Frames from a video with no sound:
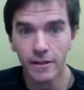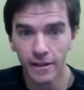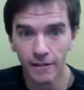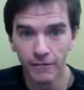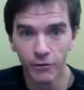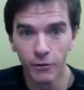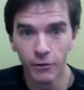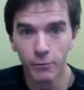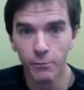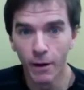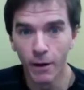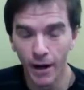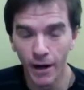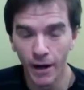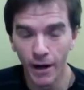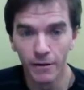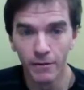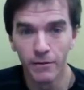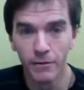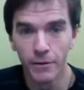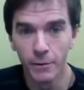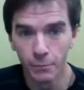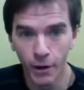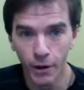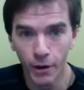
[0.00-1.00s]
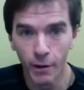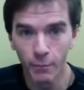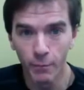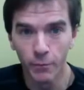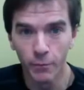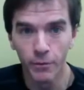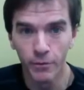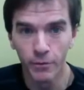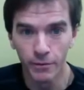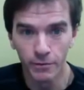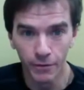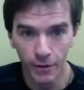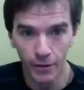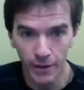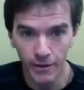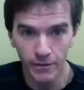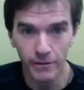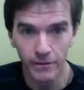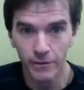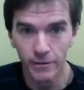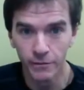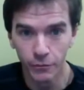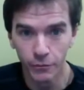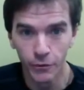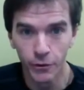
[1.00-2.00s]
if you buy the proper
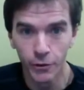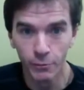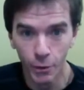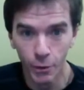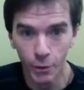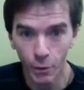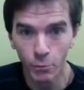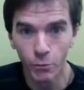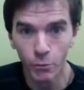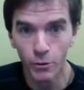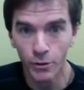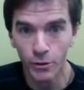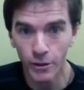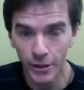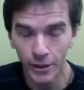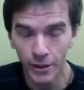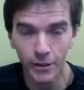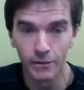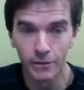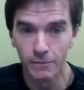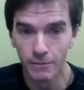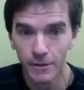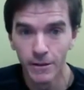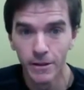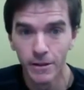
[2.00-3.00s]
devices for your mobile gear.